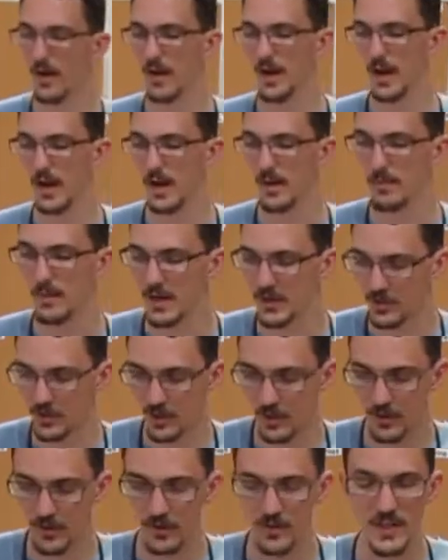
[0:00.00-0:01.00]
and make
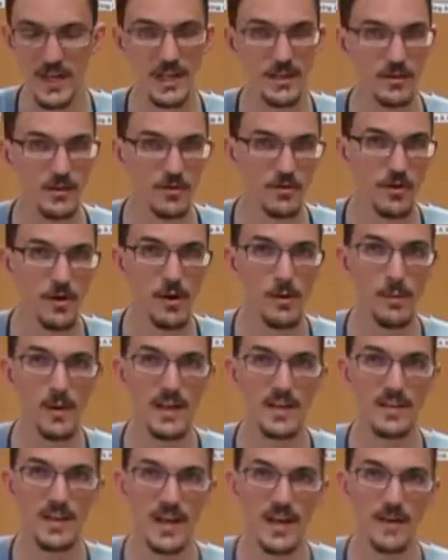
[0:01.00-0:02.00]
sure you take the drill
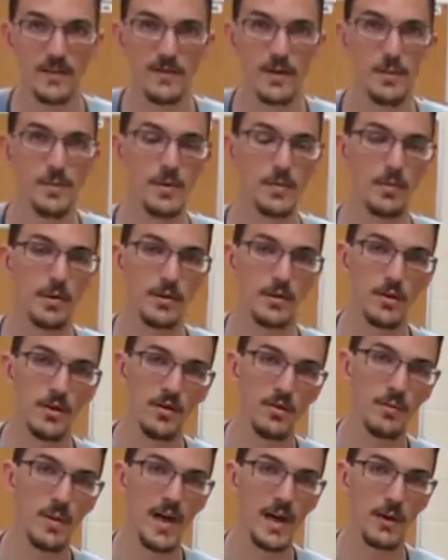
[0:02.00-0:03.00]
bits out of them and put
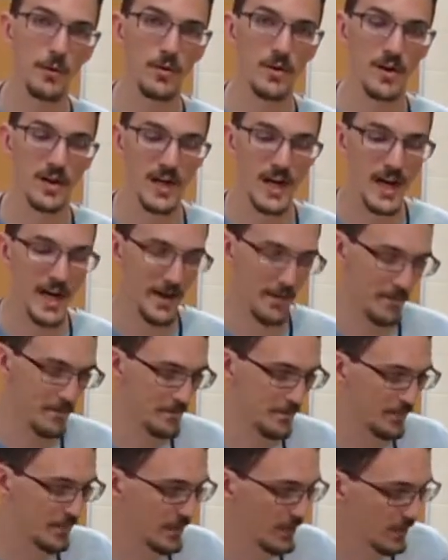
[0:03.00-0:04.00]
those back where you got
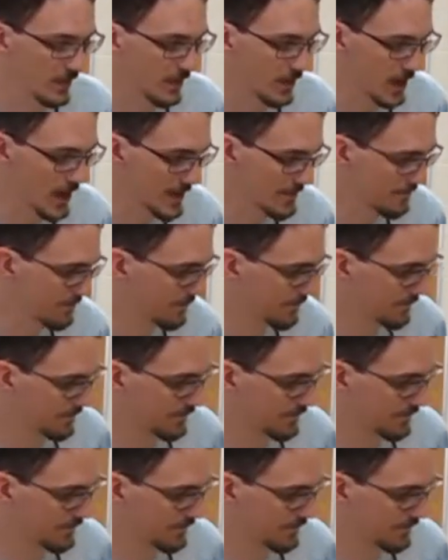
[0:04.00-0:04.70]
them. All right?